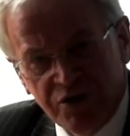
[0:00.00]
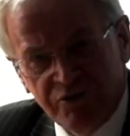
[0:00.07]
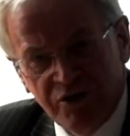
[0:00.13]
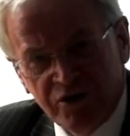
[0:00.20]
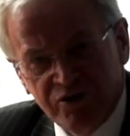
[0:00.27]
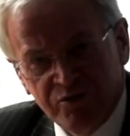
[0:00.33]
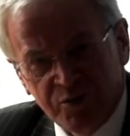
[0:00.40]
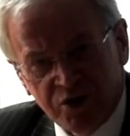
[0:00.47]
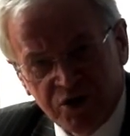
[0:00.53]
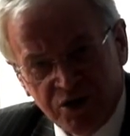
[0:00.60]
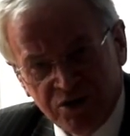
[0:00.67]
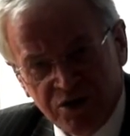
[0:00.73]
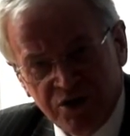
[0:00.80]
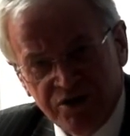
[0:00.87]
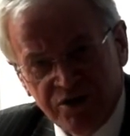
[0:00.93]
and Andrew
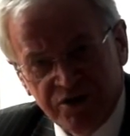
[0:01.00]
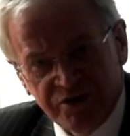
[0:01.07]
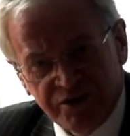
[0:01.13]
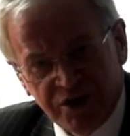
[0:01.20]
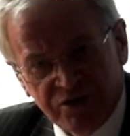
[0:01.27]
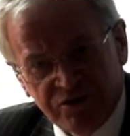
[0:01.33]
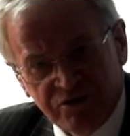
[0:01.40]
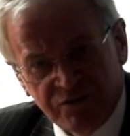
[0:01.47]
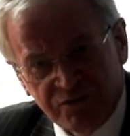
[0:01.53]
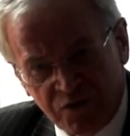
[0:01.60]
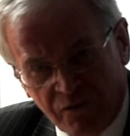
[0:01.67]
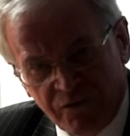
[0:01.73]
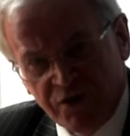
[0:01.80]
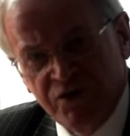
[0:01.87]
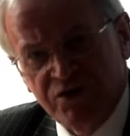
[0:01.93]
McKinlay, the Director of
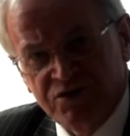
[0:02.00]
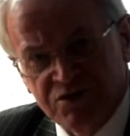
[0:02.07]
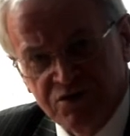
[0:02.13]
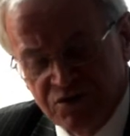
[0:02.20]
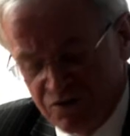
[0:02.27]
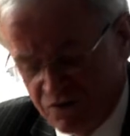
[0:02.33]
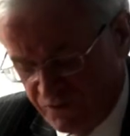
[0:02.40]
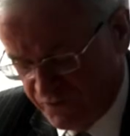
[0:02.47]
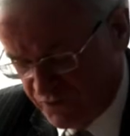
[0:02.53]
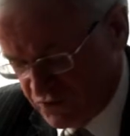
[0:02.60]
Governance of